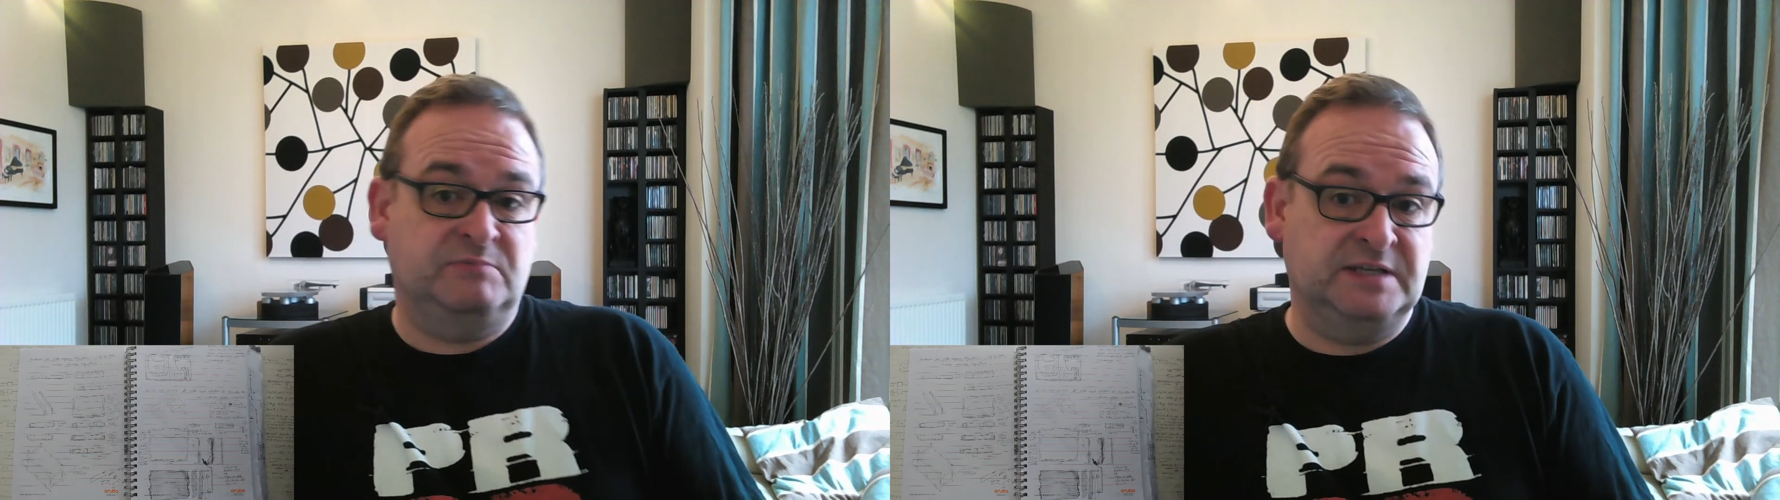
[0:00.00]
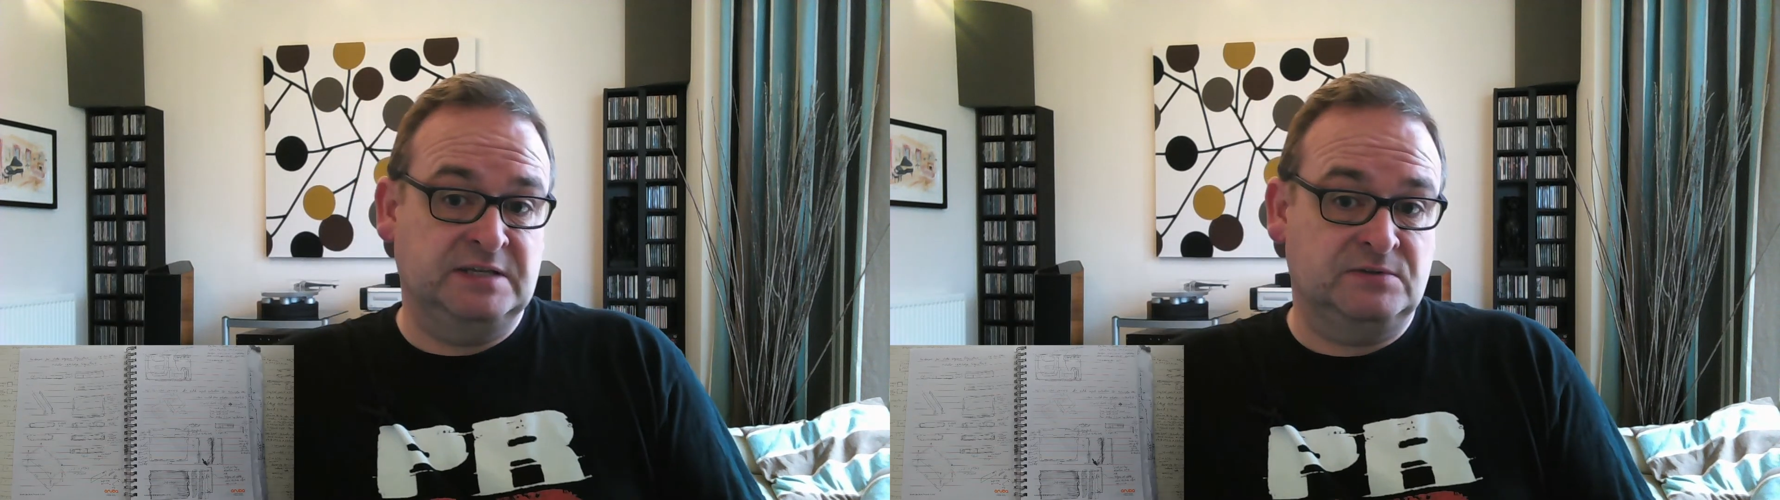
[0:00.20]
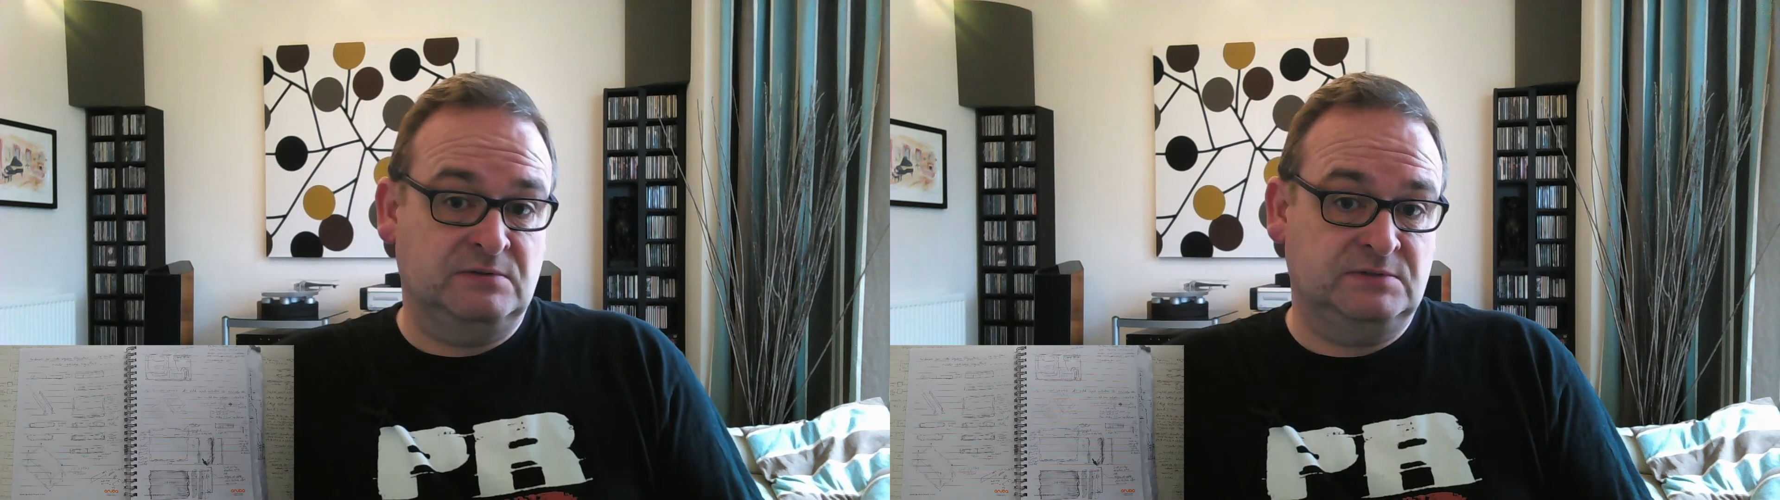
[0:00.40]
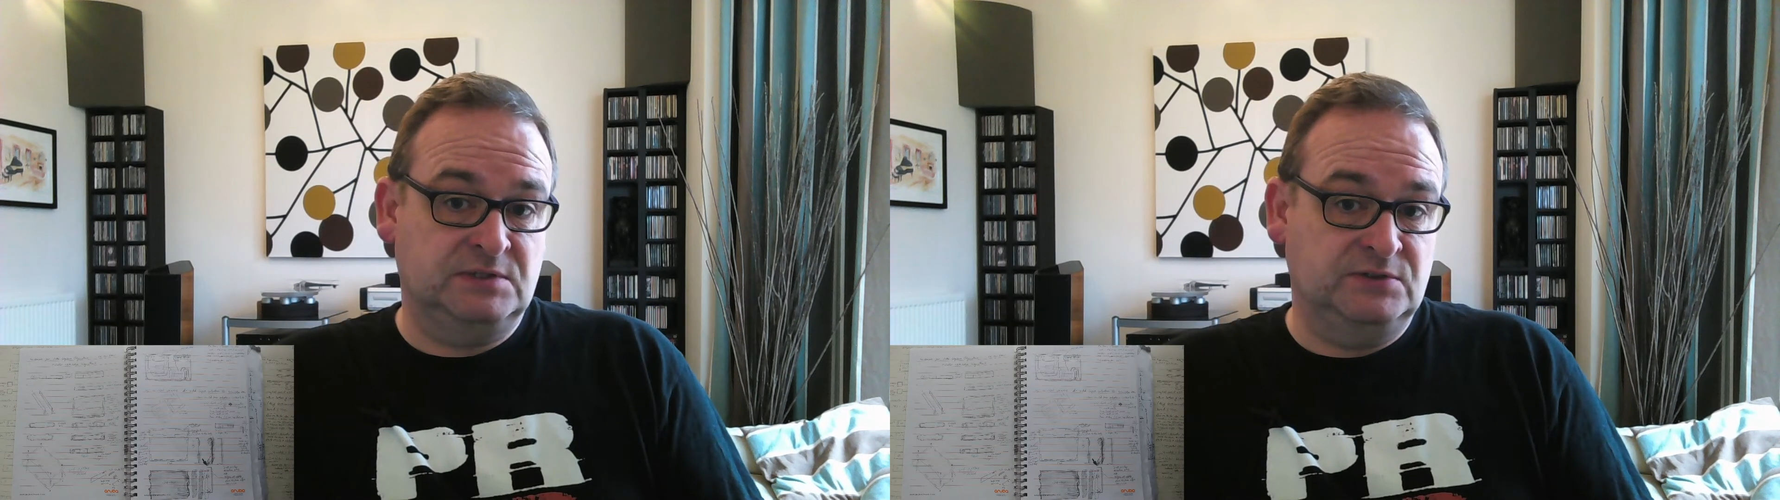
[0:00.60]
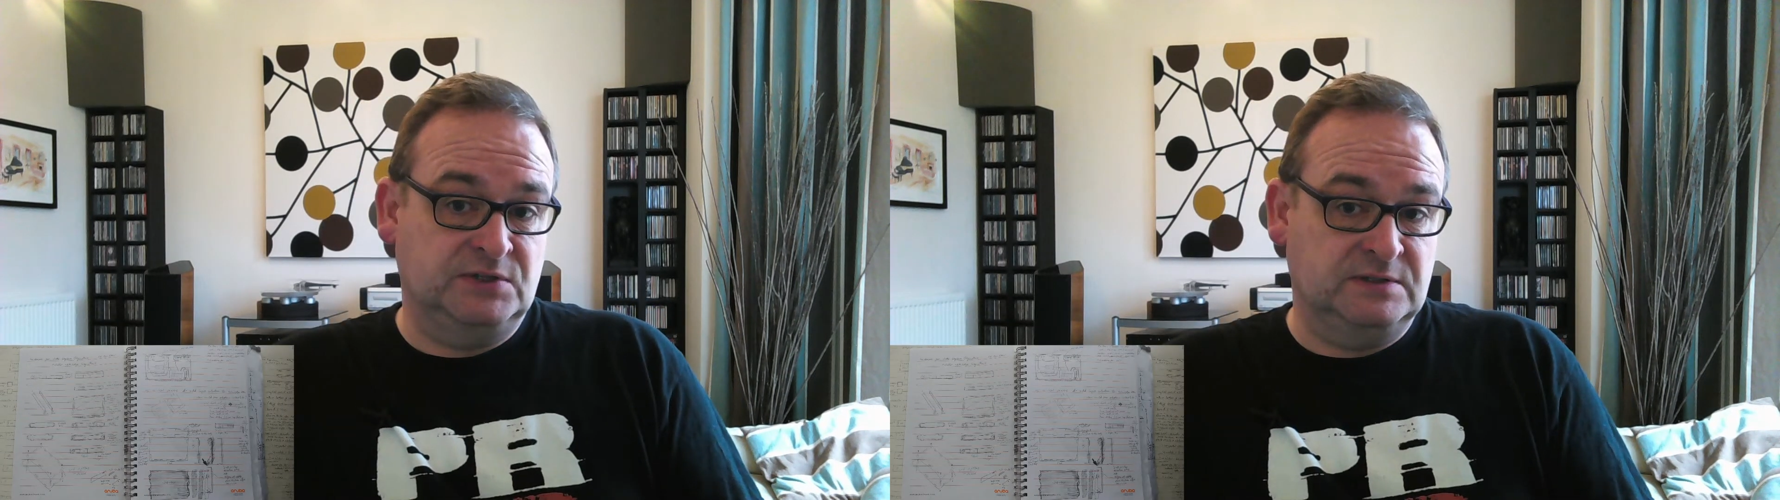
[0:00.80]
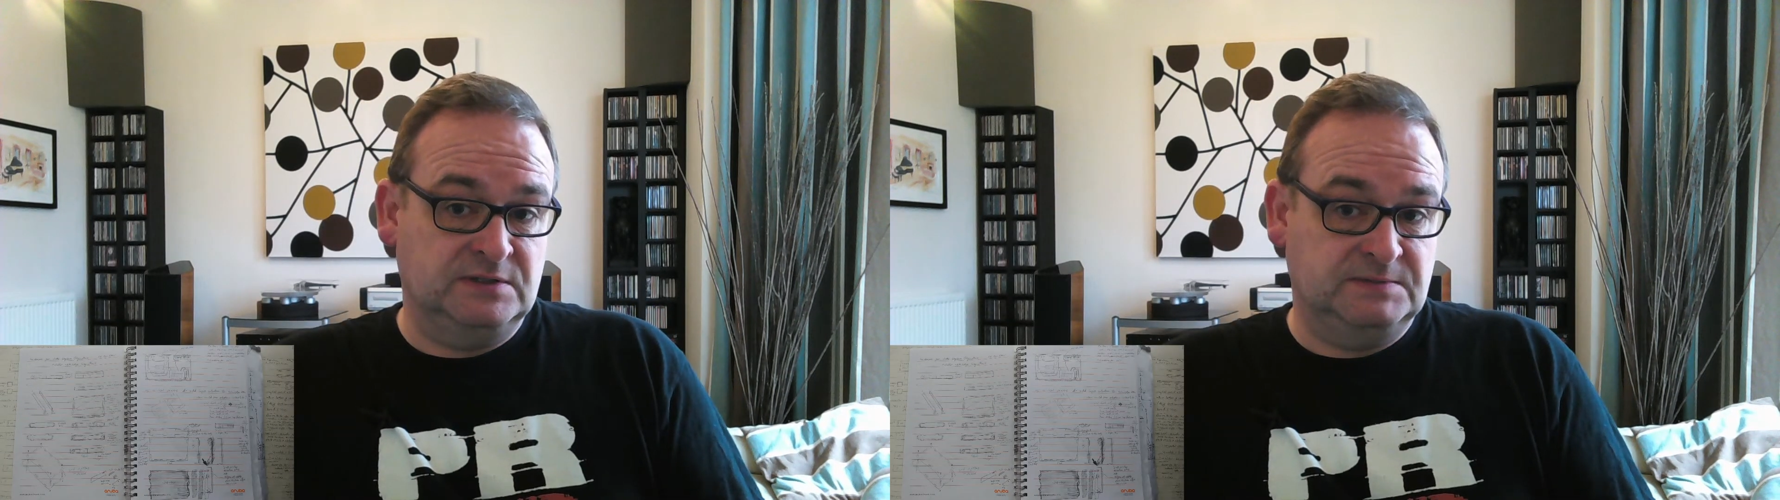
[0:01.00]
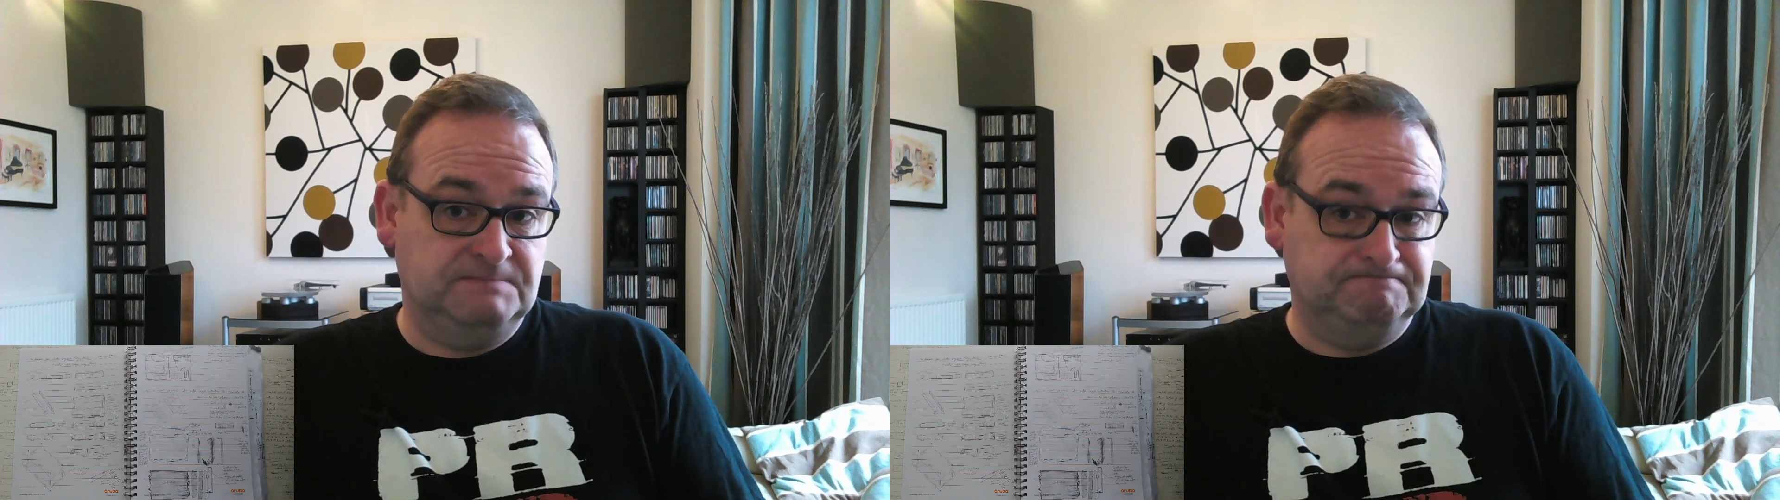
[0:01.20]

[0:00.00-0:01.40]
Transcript: potential solutions.